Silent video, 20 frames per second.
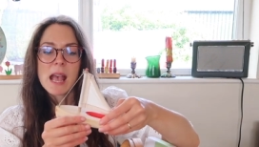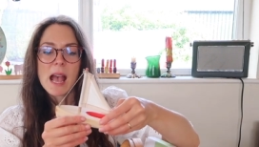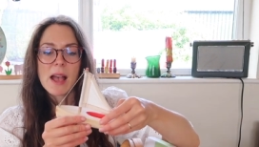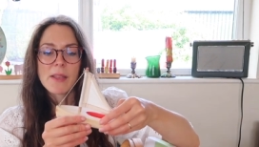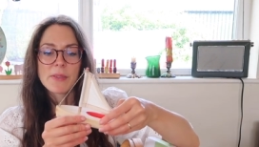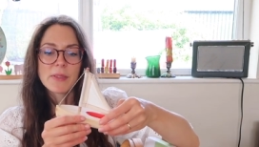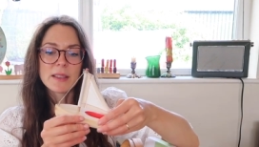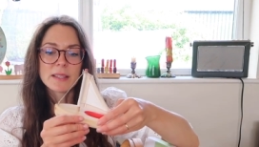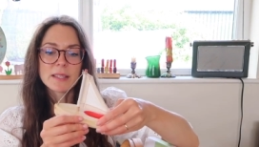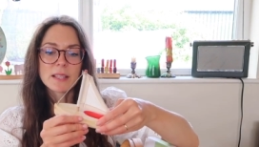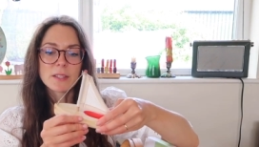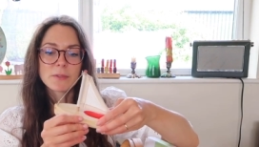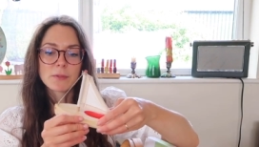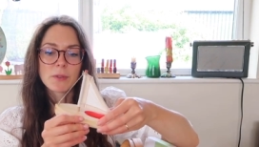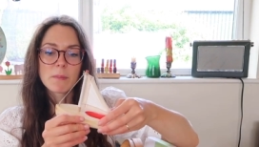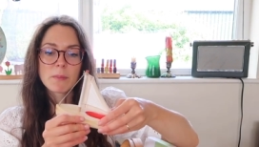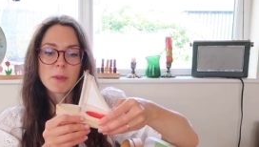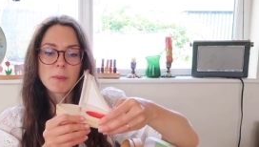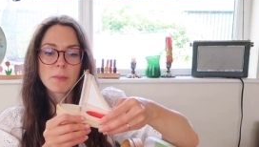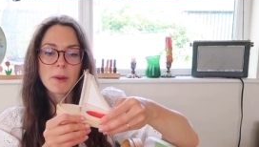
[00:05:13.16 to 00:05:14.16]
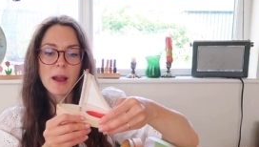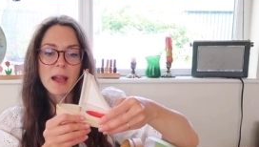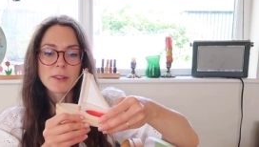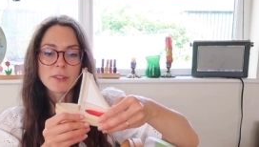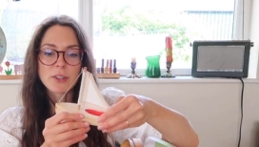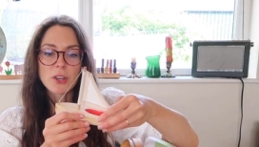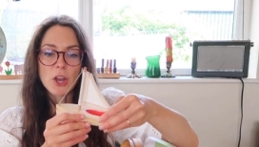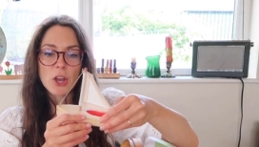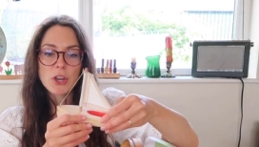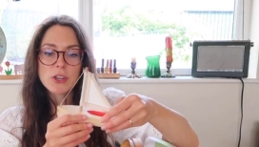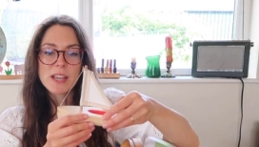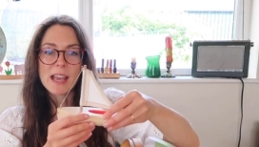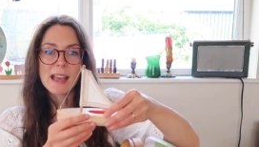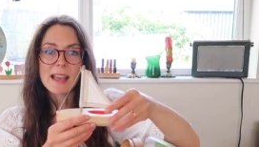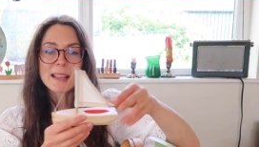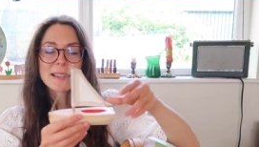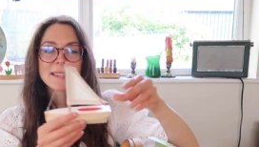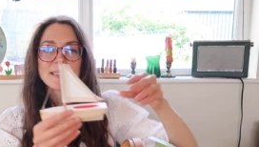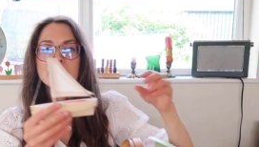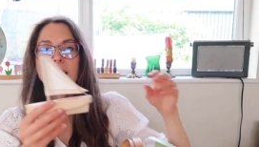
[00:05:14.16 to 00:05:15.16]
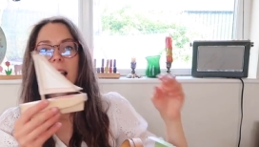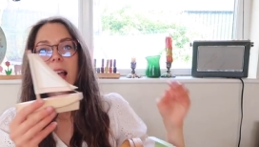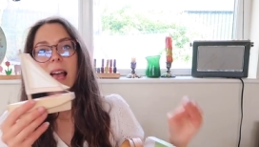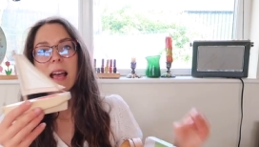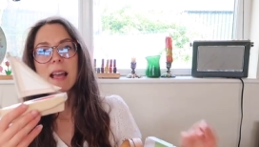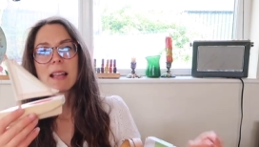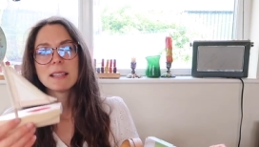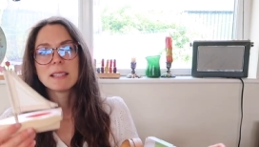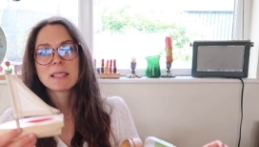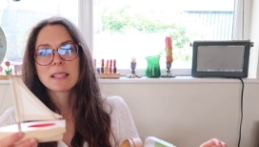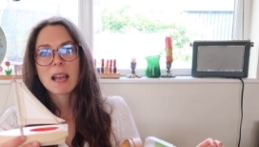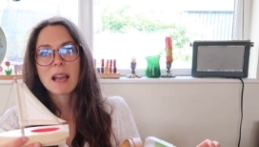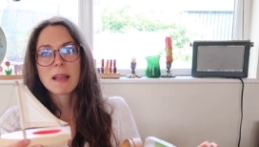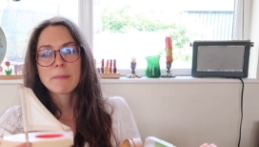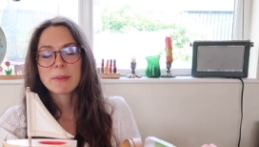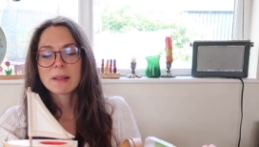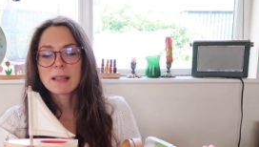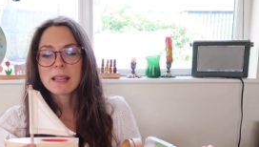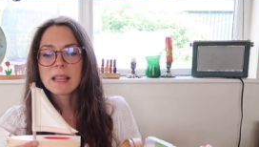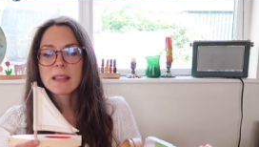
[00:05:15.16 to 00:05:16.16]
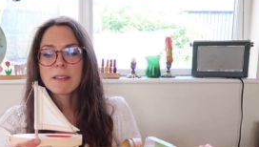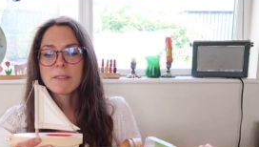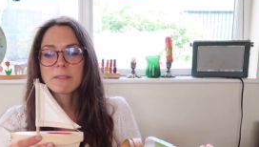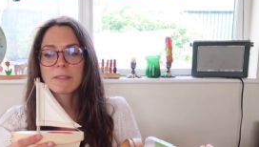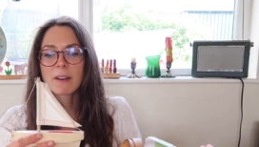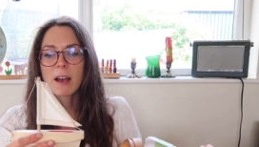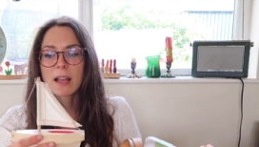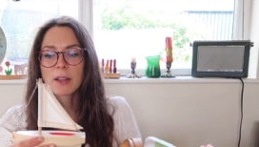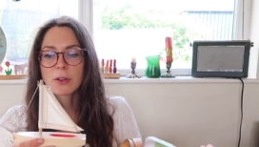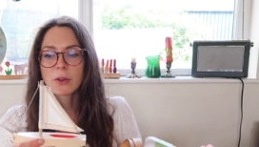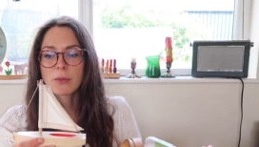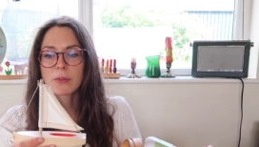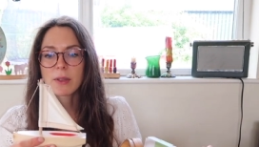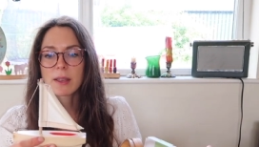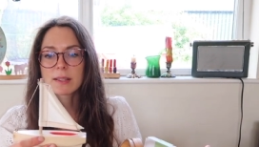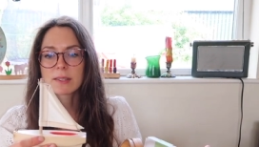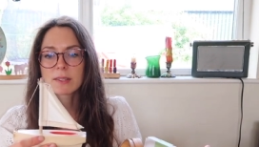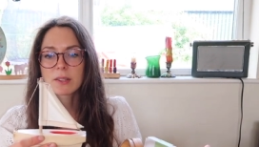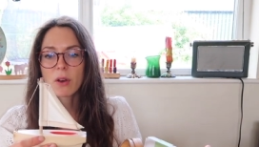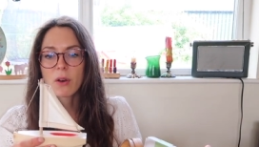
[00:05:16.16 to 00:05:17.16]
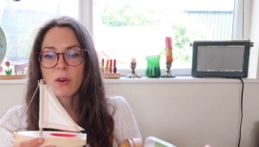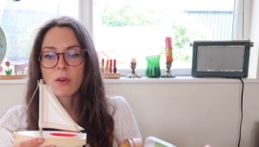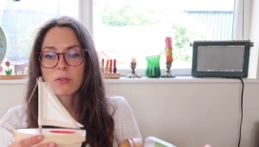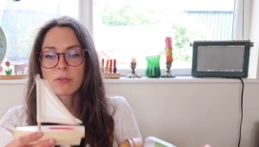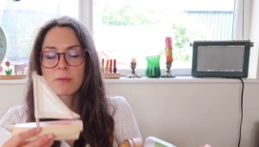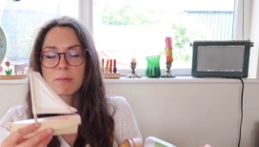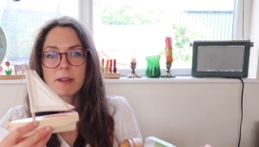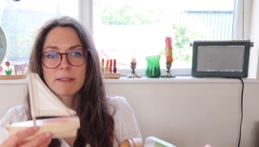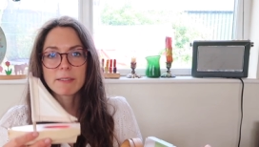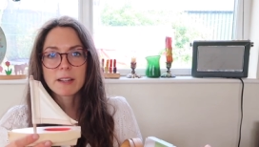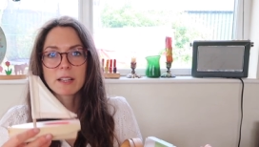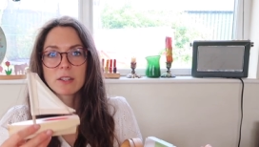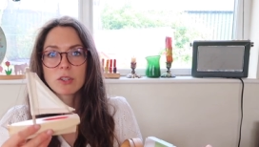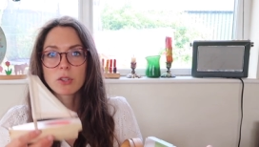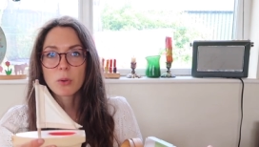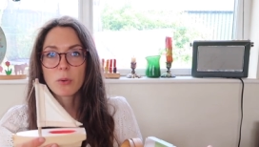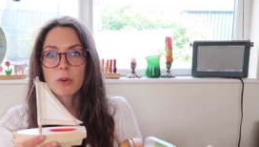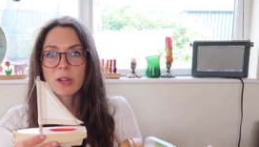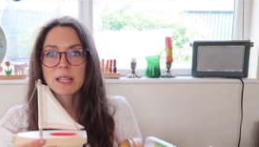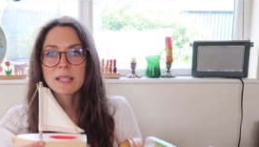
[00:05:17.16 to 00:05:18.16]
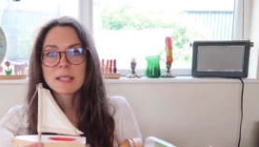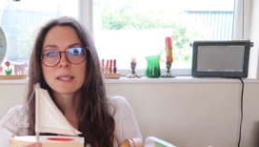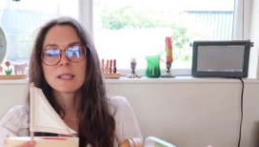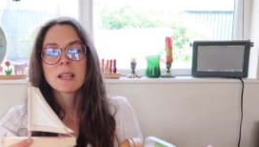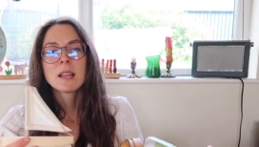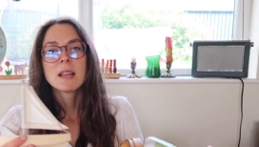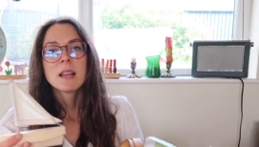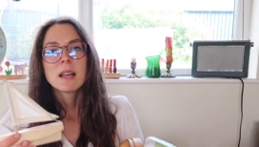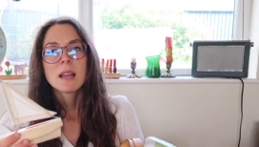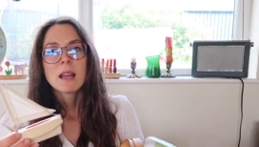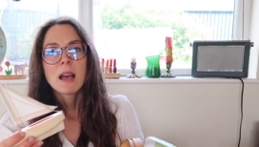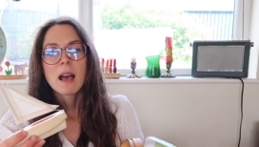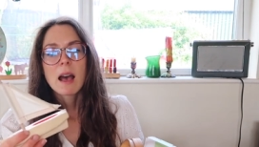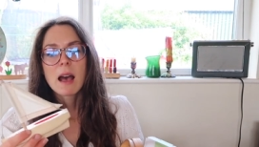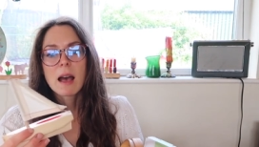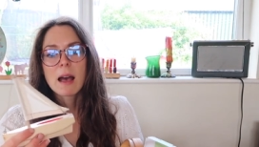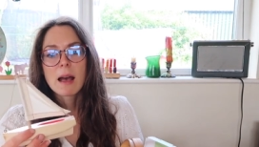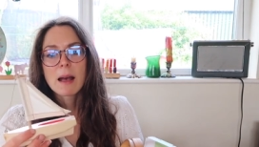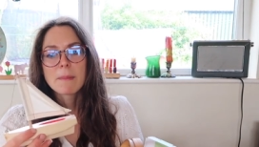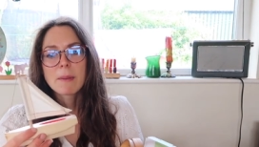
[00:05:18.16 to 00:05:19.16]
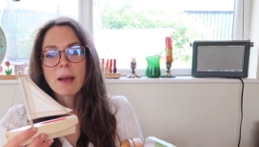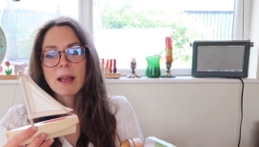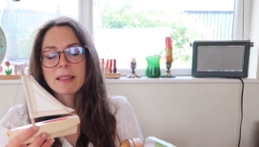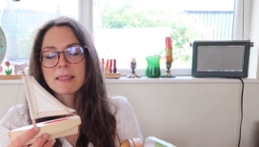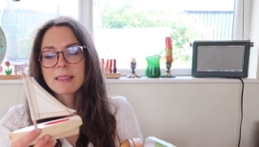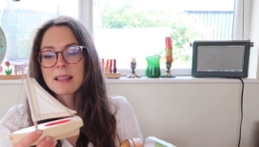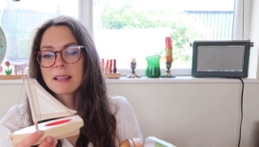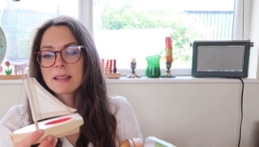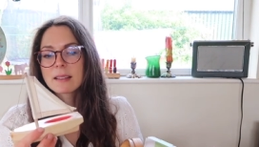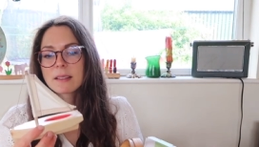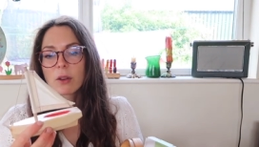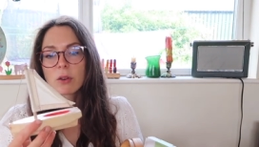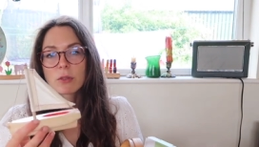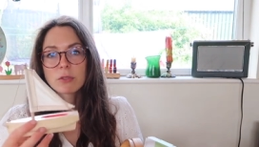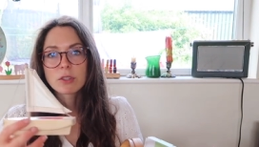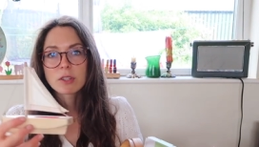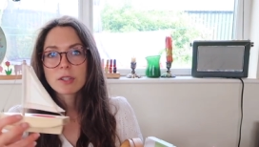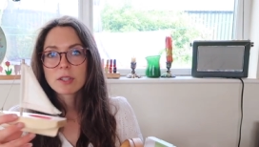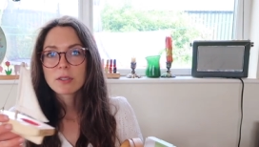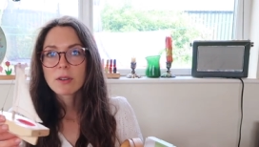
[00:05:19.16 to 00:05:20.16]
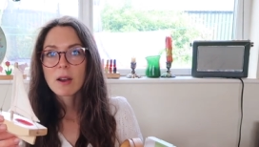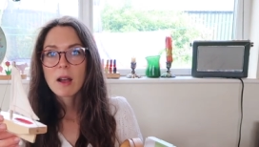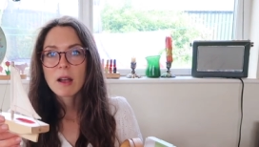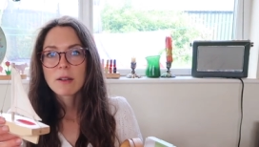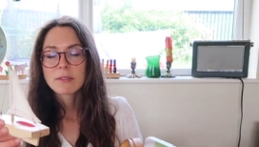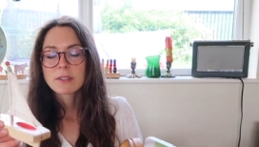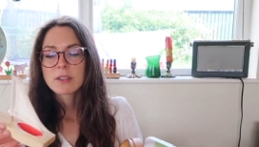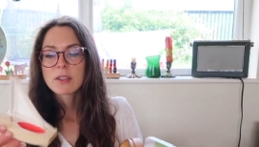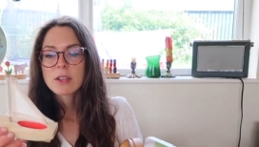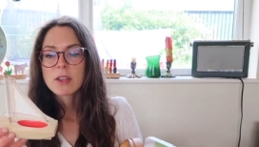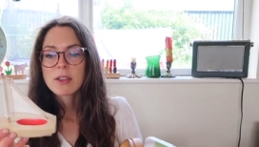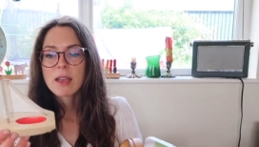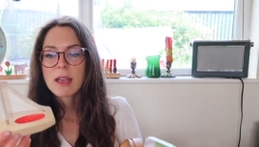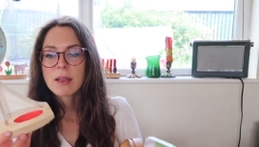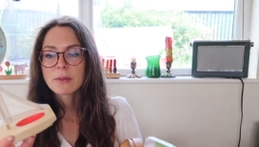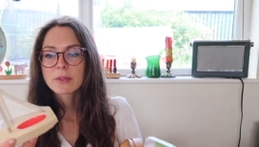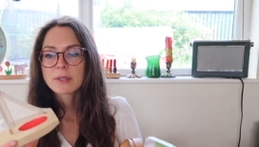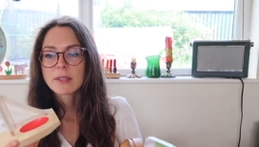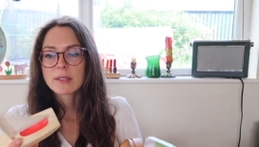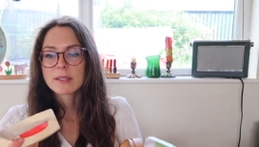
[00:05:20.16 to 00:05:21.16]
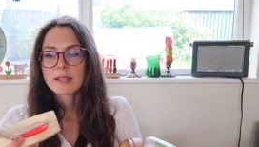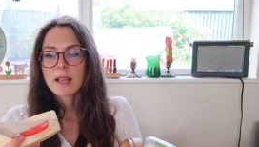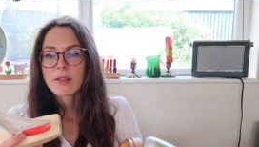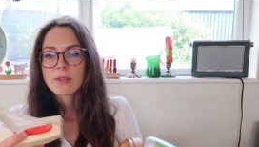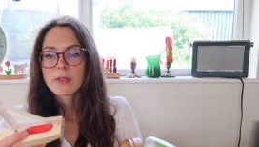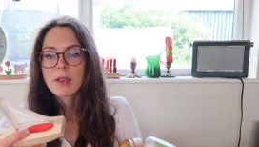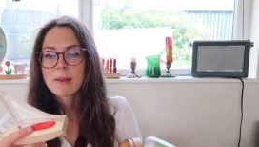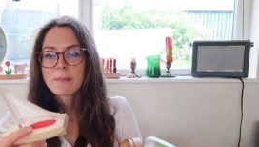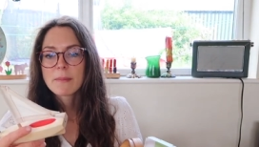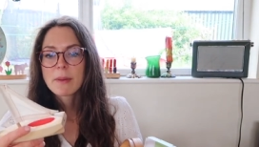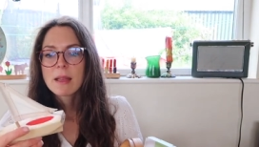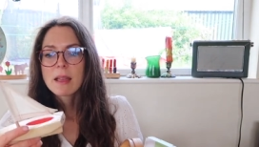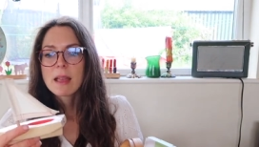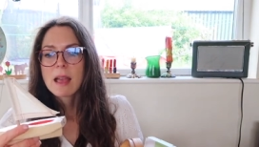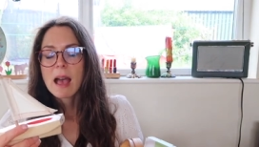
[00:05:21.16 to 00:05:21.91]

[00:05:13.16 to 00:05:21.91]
And this is from the brand Ogas, and I believe I got this off Myriad Toys. Um, I think Conscious Craft in the UK also sell them,